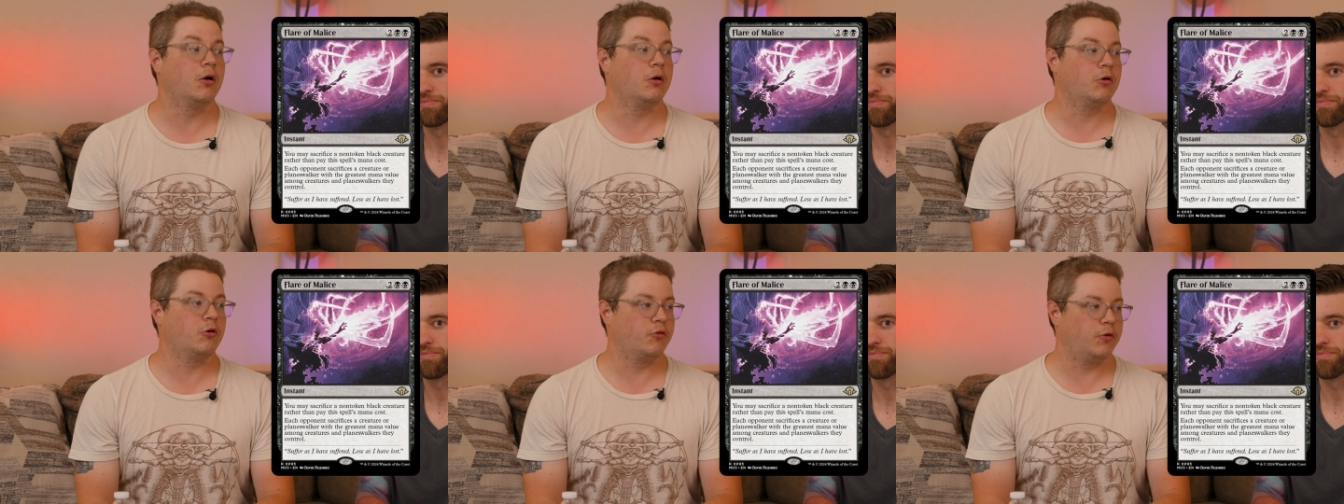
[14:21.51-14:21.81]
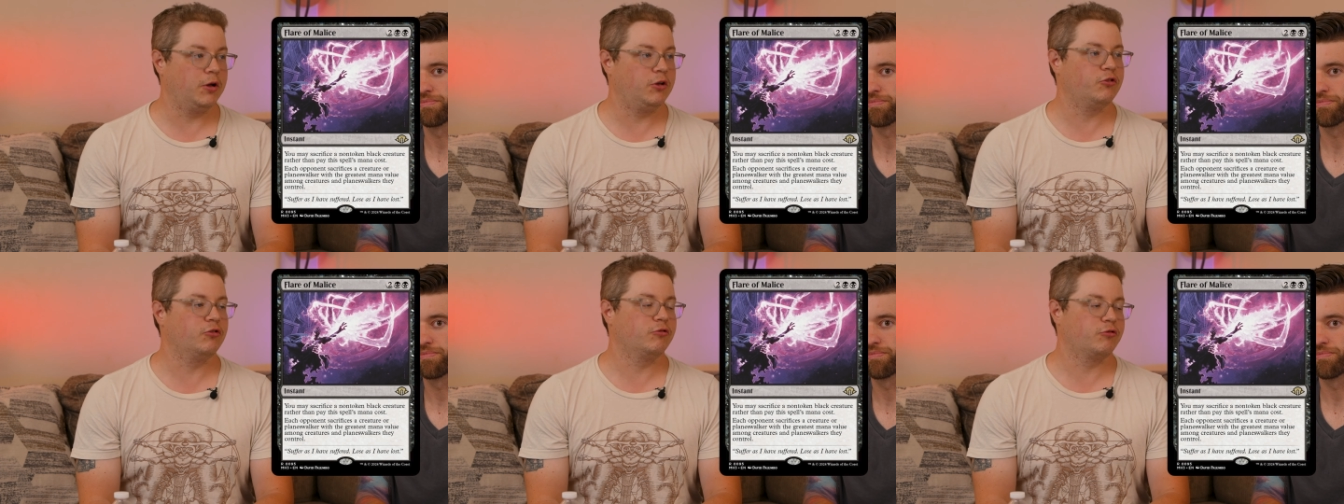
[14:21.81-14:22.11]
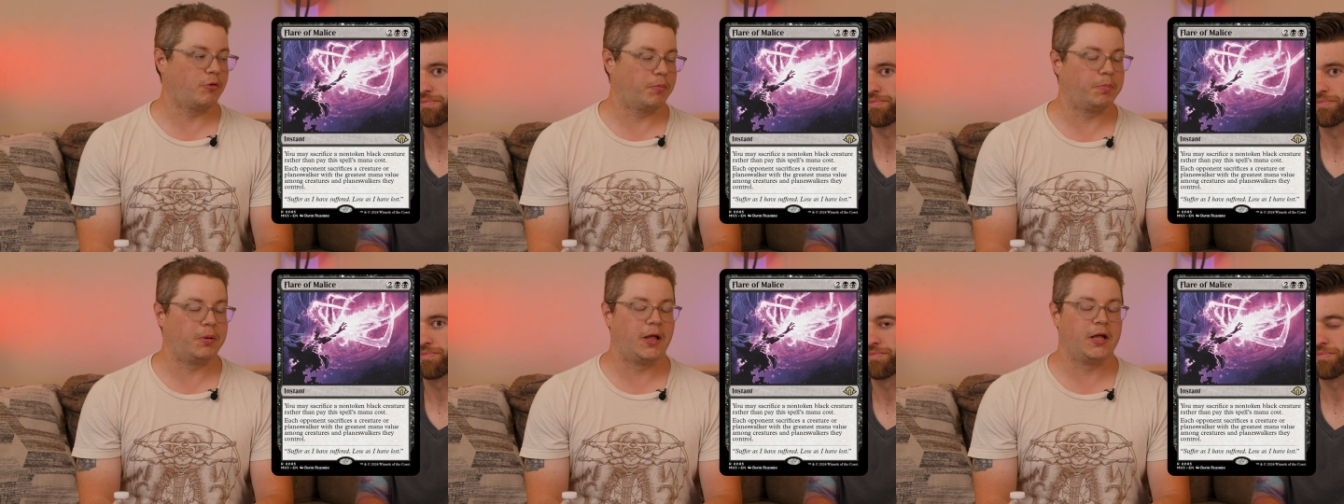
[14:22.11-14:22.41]
creatures
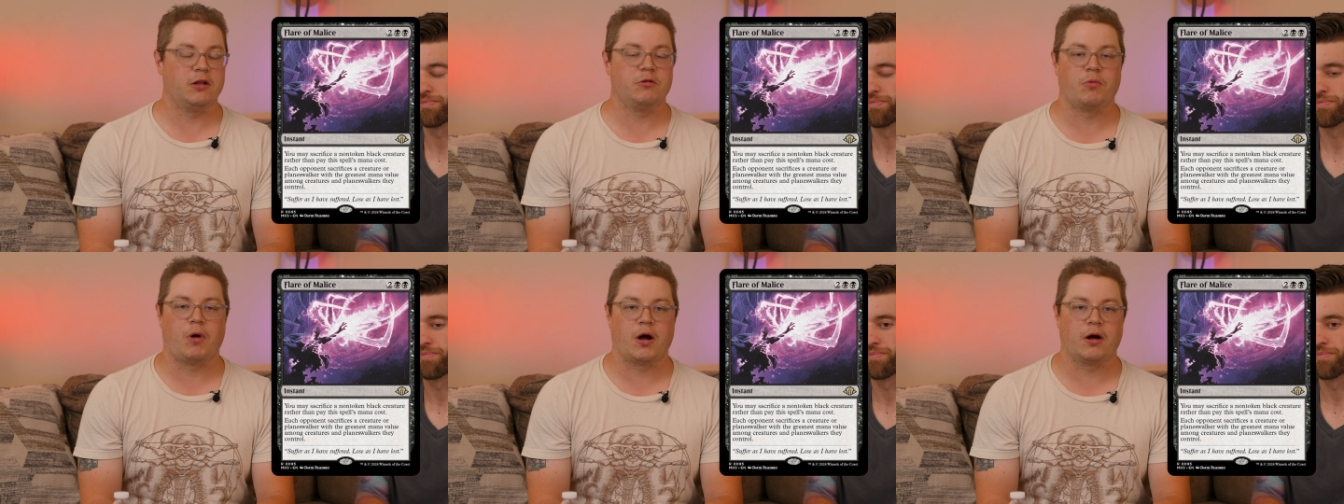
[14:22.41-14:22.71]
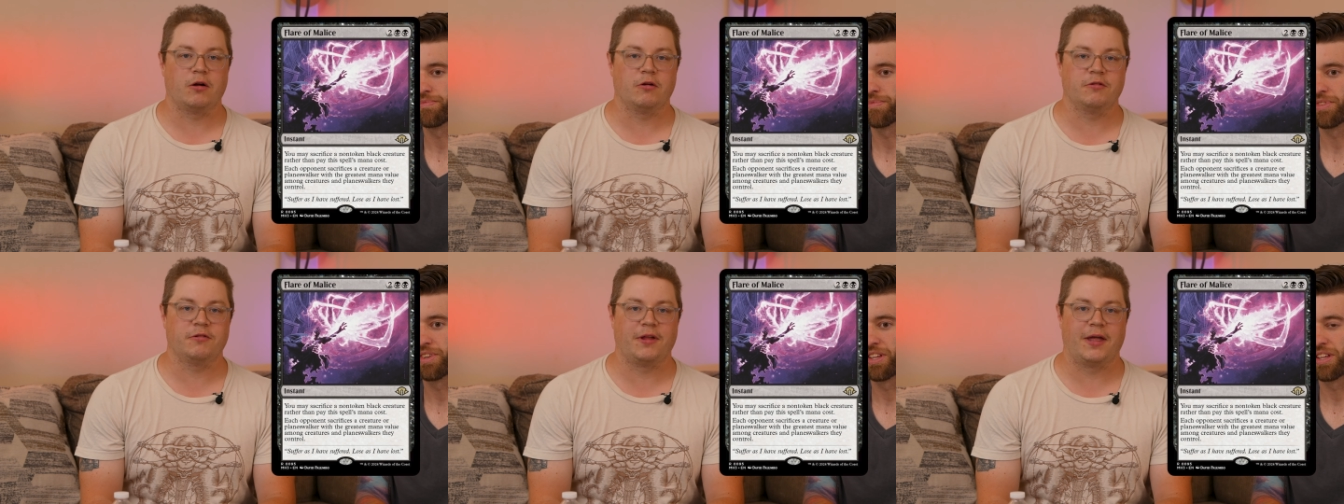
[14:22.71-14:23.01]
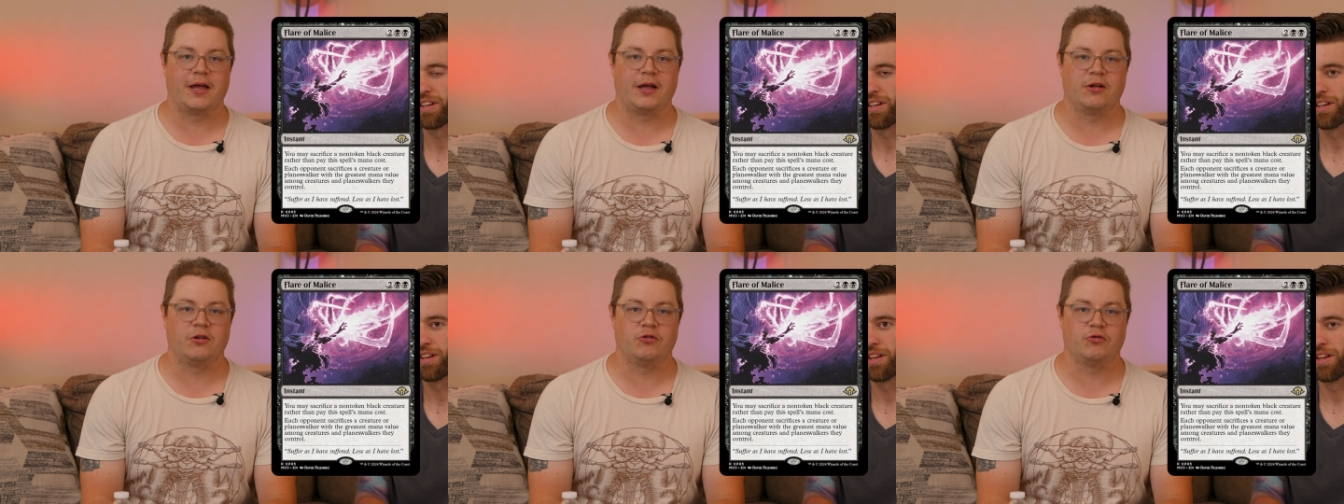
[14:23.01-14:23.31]
or planeswalkers they
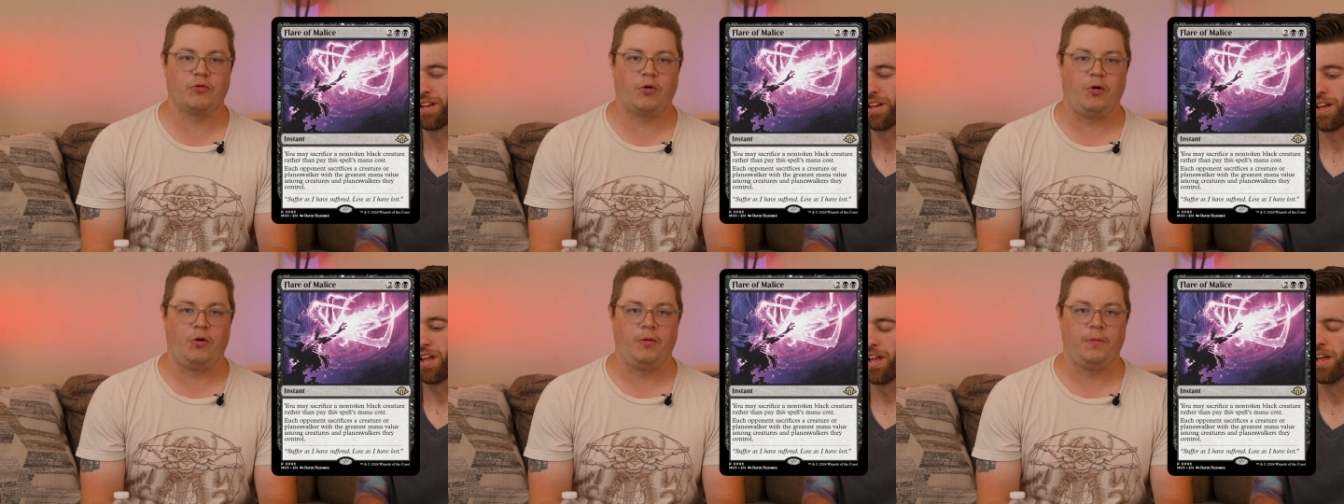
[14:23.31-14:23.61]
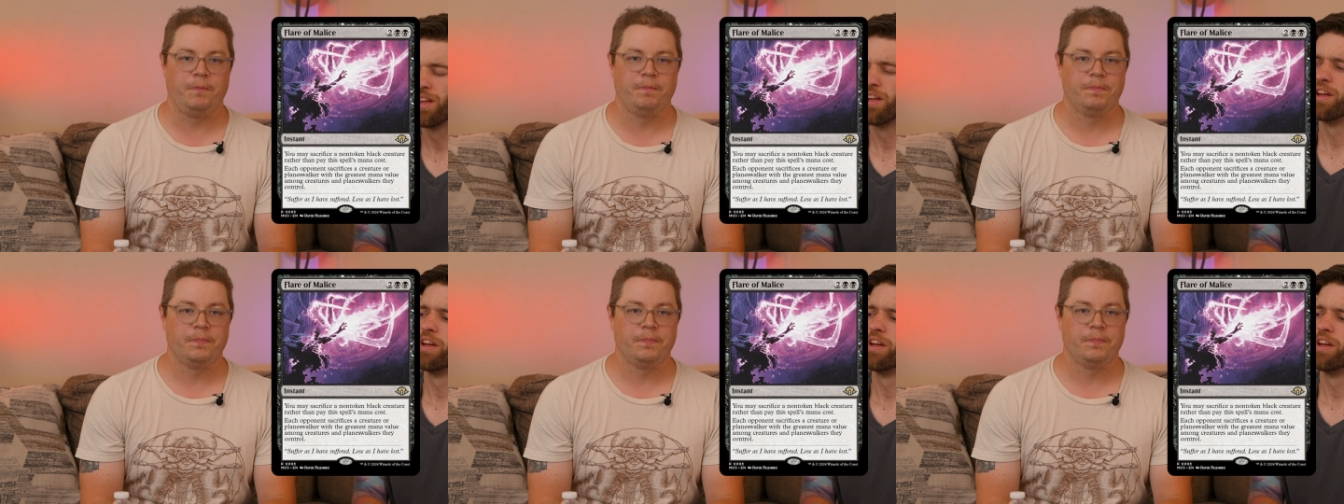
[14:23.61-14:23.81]
control.